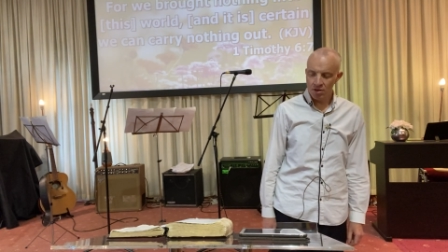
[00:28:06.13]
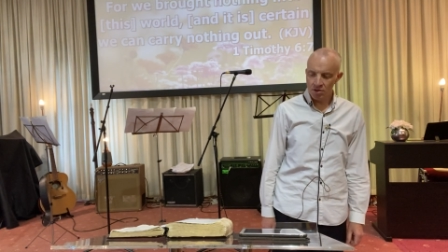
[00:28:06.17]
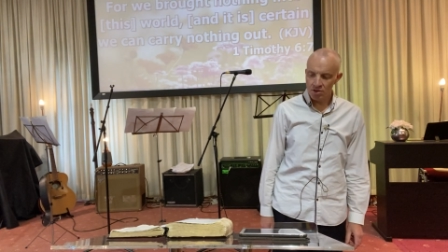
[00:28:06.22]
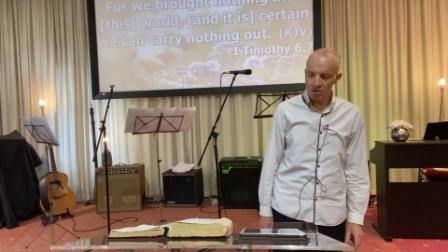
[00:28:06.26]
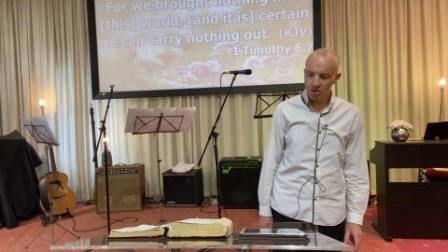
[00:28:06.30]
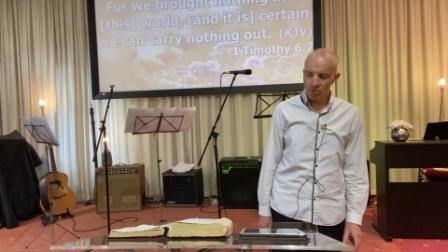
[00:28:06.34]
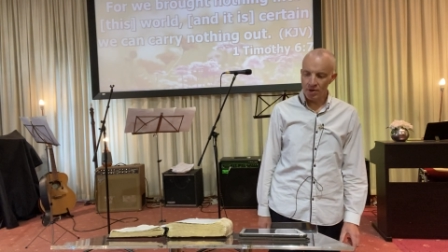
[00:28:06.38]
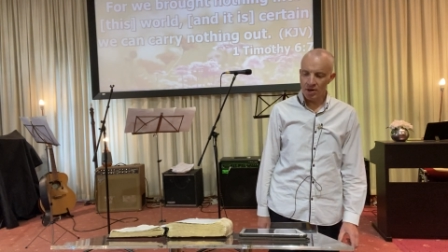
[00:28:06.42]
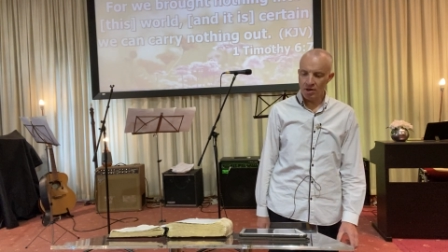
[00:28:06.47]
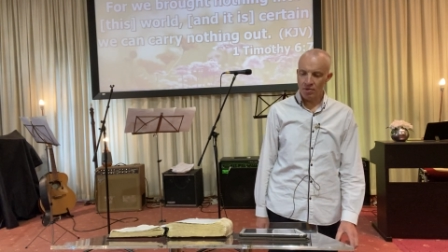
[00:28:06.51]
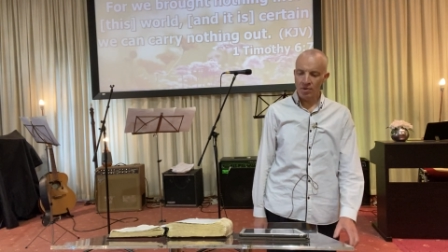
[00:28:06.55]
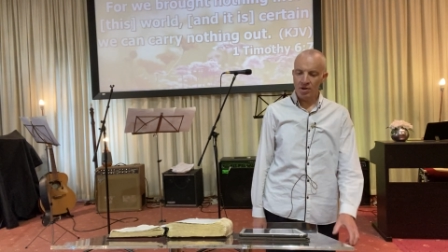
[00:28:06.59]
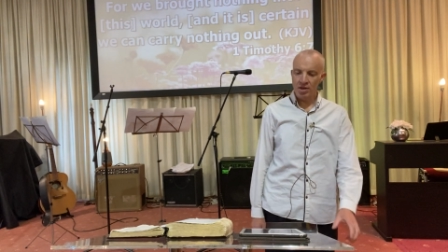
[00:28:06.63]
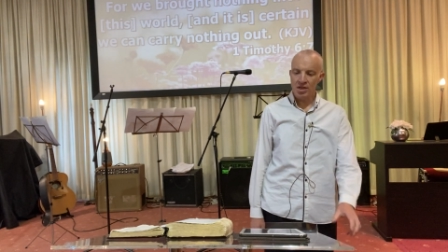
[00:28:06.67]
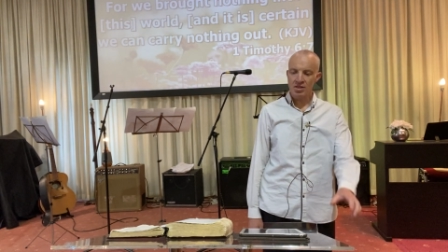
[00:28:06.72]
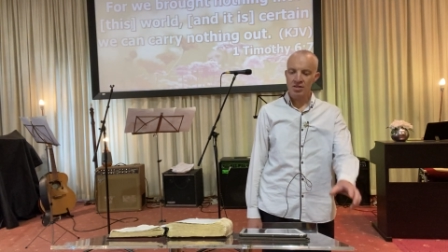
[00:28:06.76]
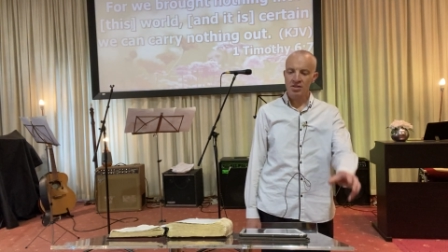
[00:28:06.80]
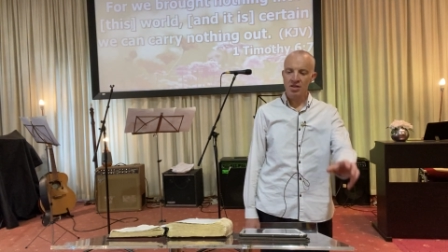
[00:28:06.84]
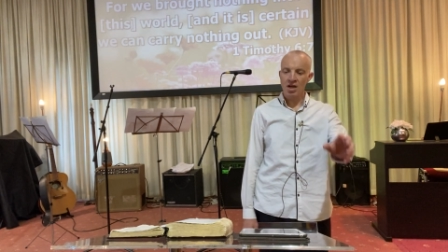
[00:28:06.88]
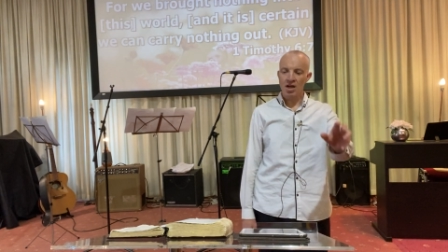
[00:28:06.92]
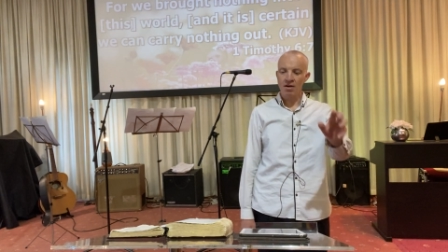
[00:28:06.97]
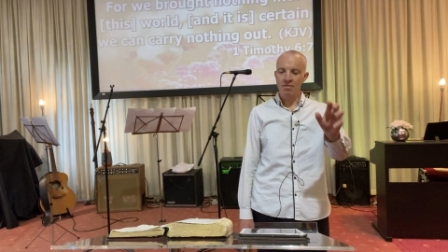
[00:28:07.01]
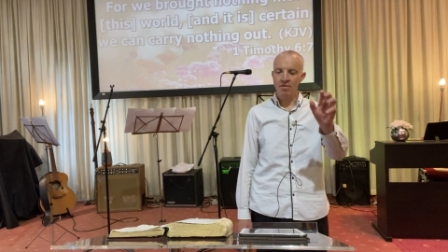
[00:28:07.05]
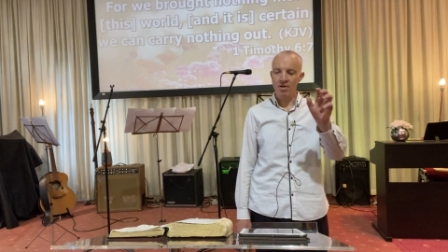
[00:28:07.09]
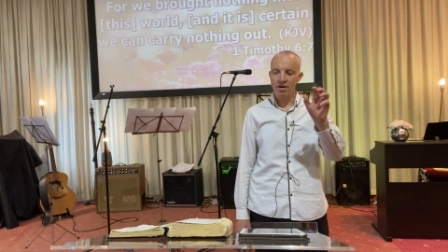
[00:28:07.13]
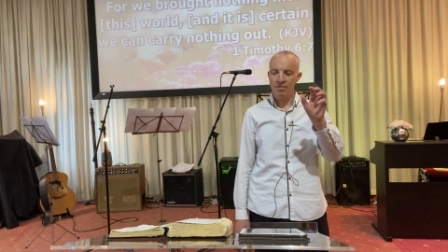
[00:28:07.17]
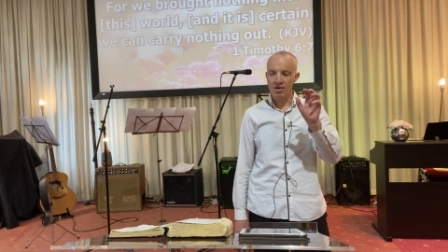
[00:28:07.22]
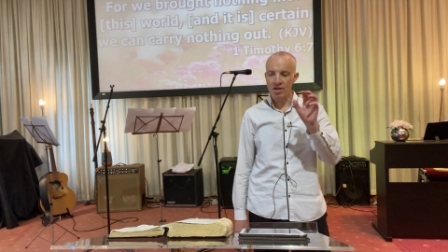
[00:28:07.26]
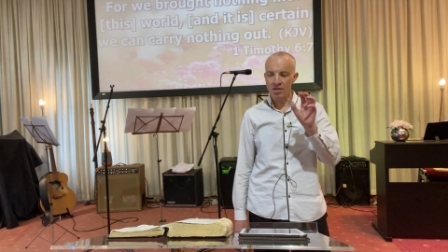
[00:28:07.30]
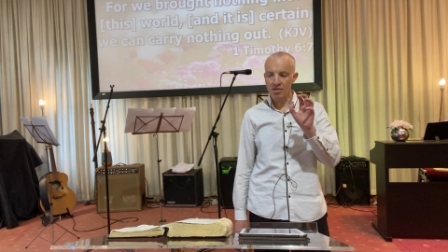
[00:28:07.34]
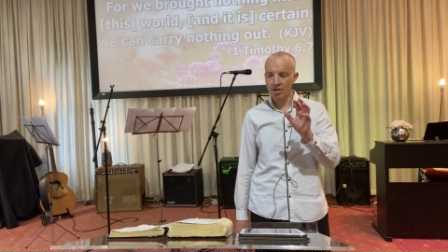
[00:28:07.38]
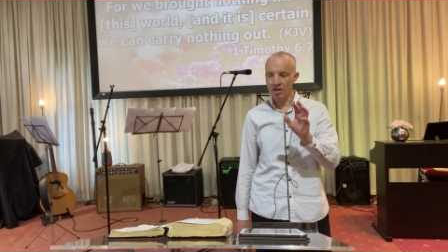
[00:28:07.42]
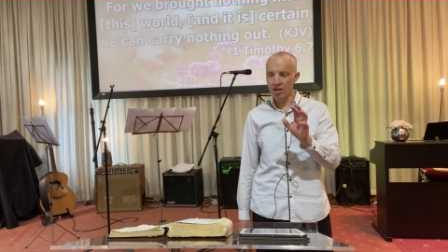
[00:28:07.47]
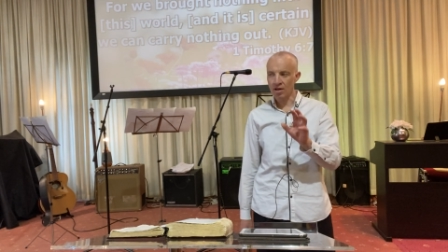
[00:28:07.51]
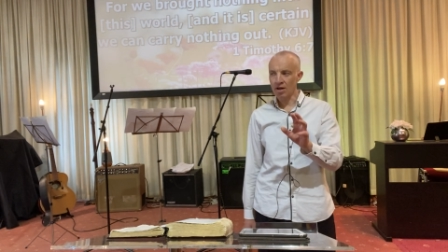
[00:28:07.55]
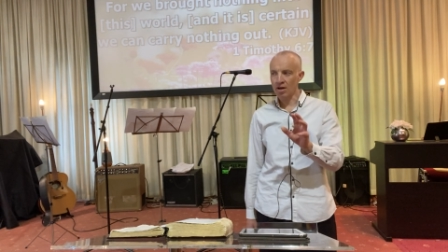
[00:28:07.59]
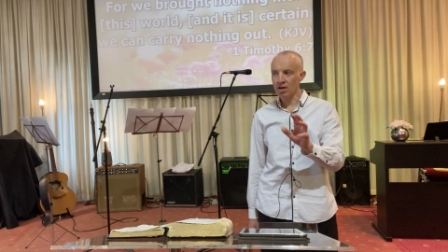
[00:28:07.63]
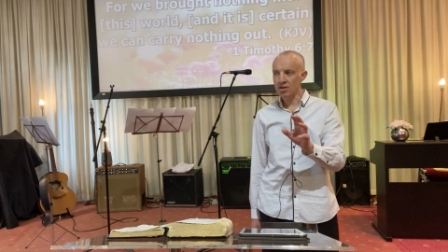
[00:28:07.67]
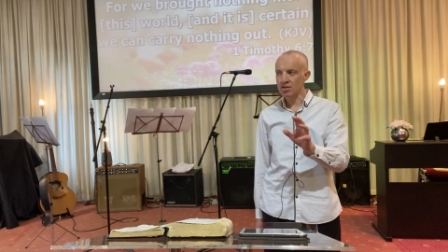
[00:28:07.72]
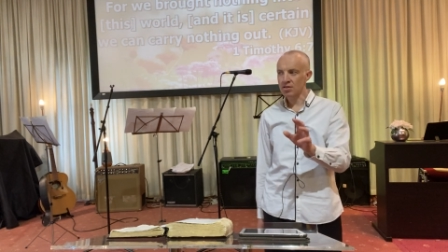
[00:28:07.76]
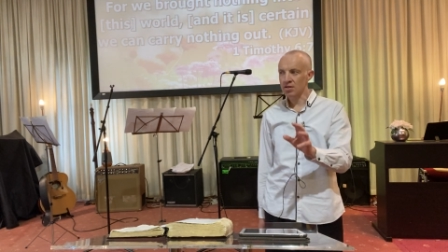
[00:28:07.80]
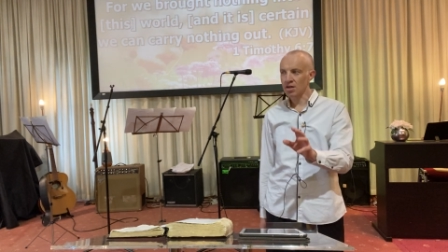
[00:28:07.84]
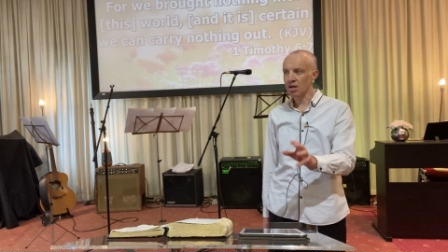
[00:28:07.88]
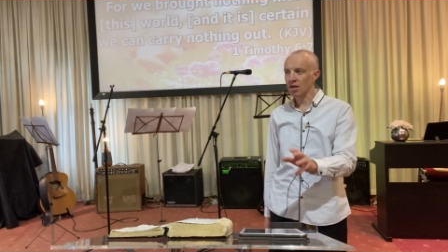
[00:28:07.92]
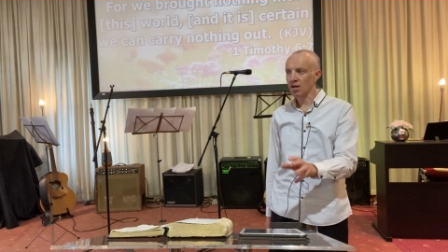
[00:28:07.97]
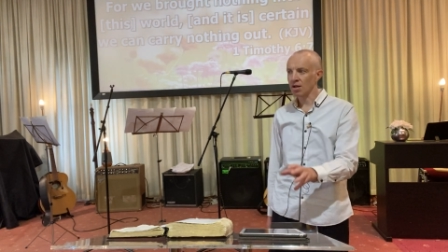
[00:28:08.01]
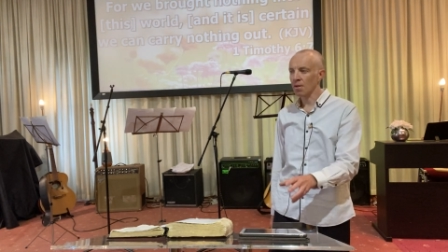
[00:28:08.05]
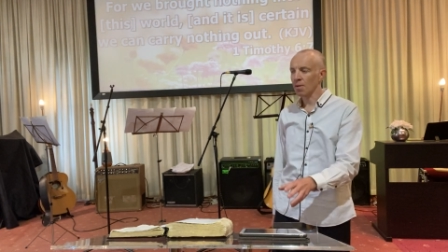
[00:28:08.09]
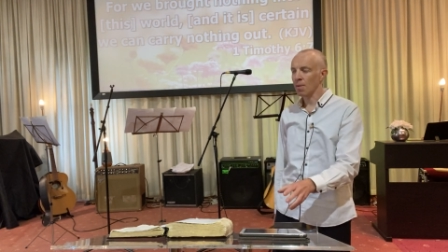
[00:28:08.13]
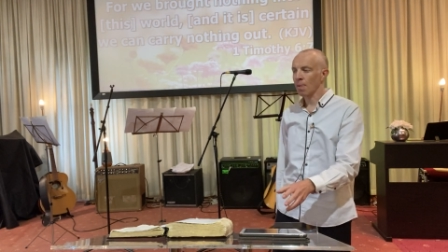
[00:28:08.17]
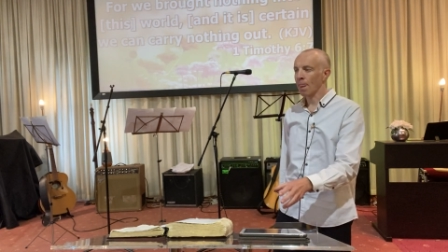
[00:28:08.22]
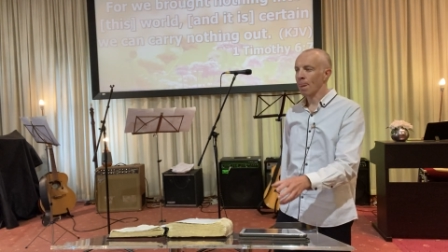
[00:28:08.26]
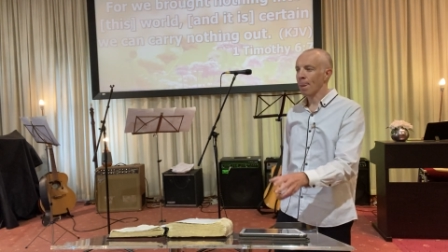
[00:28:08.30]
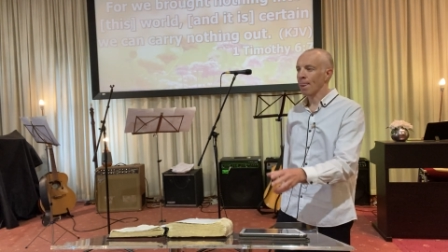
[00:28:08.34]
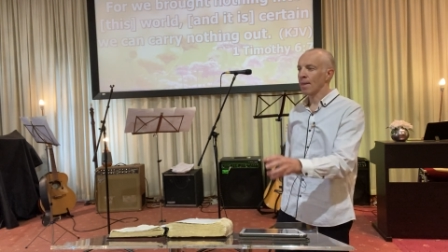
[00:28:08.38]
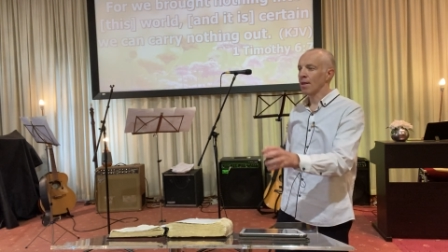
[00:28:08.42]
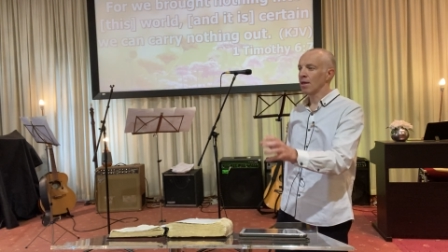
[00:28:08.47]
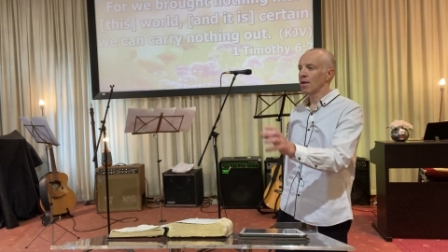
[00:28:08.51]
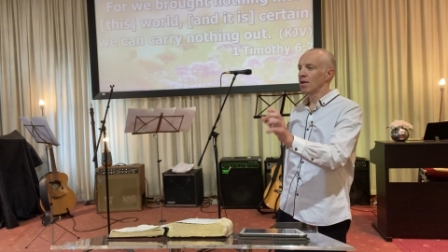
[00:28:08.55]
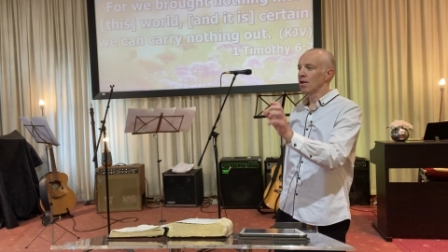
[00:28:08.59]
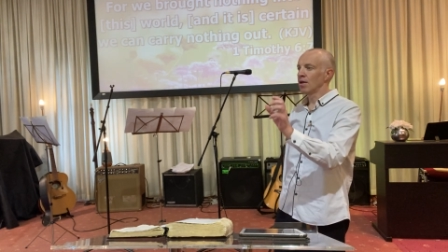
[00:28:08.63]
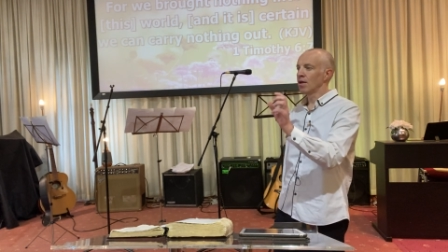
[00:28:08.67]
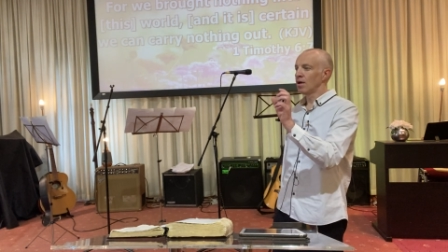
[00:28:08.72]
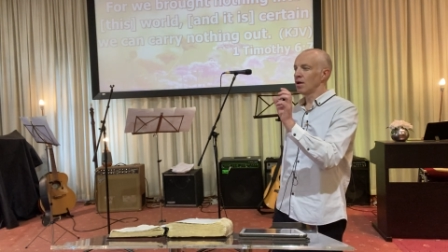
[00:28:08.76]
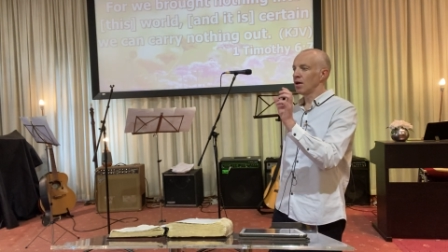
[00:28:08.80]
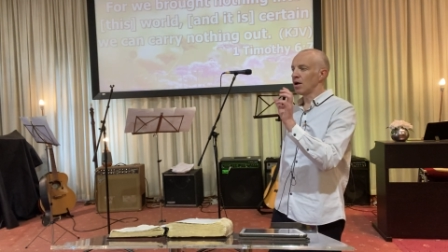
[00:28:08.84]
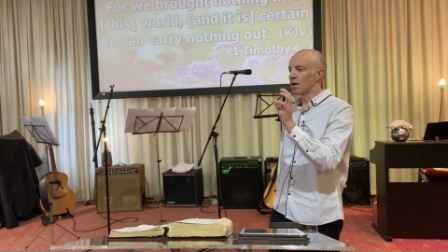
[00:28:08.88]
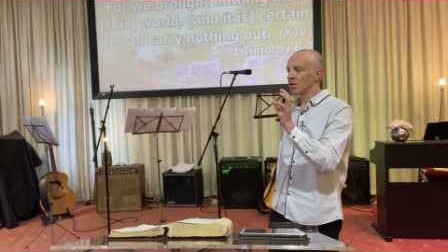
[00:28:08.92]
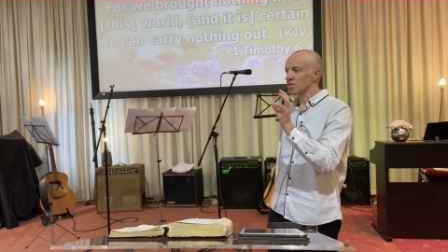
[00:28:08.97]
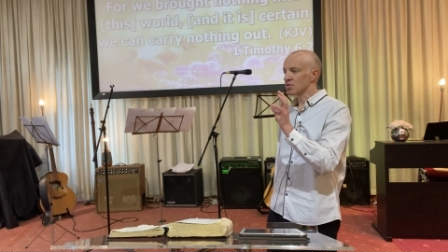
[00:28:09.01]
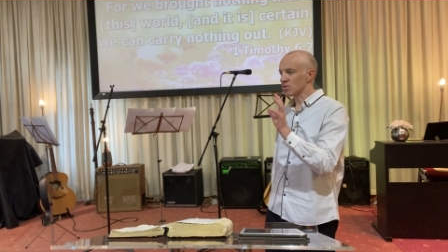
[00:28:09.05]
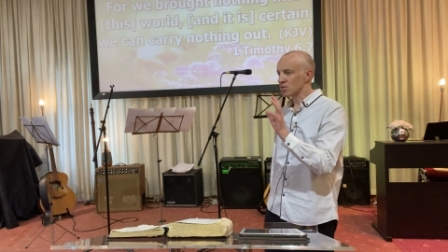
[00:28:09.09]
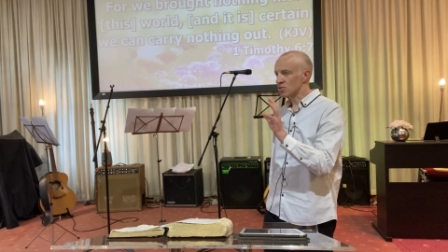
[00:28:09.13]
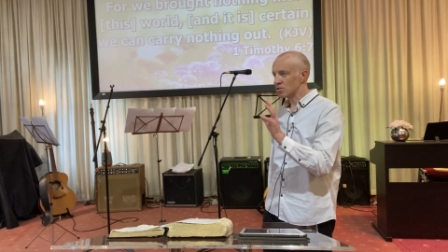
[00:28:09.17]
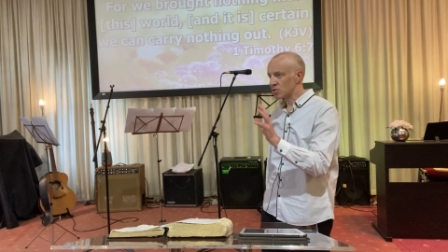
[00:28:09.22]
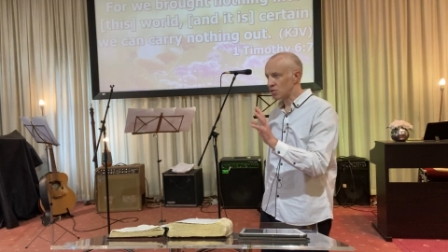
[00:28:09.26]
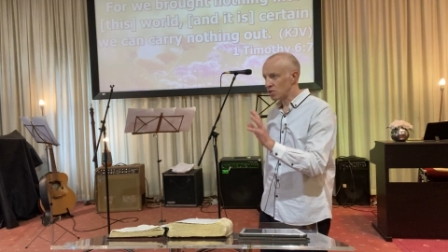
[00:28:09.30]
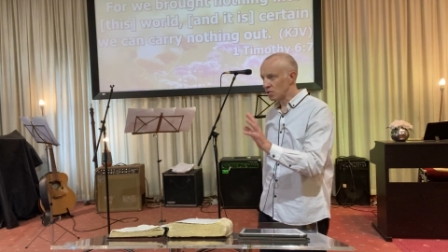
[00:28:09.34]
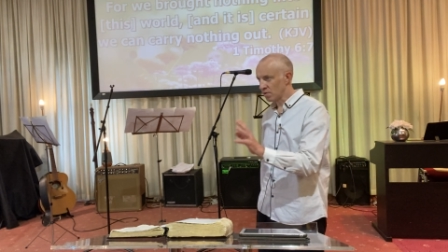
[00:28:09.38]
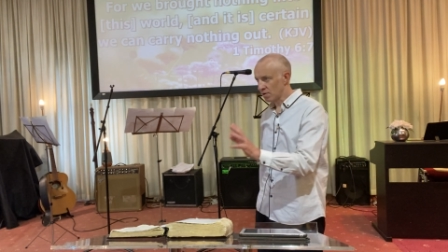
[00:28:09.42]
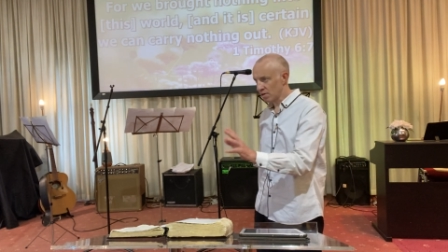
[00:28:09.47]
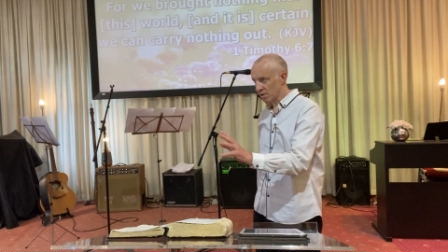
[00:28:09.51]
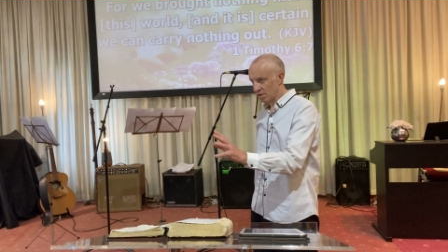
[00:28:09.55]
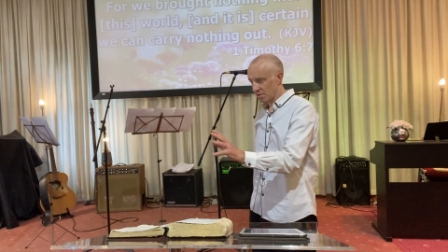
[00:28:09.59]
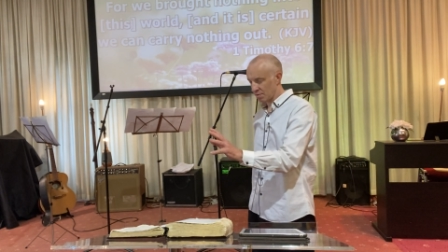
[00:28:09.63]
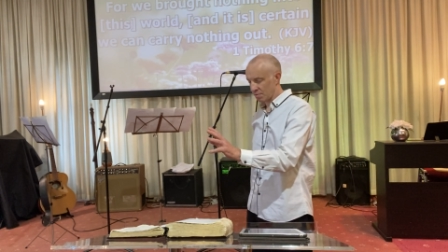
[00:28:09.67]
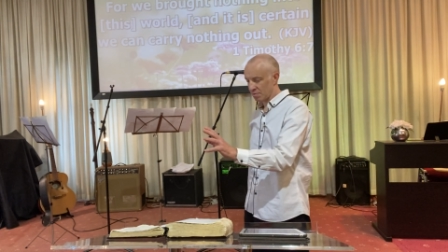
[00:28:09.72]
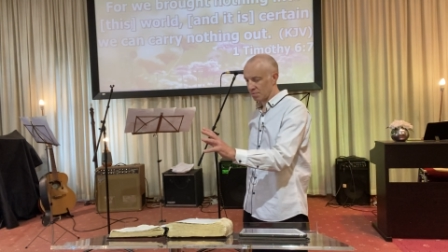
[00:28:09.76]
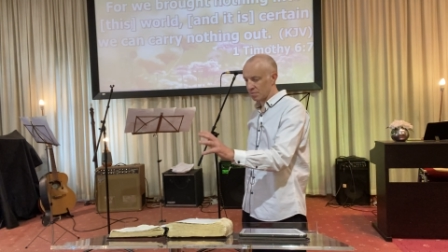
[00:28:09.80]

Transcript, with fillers: so we, we just have everything as a as a steward.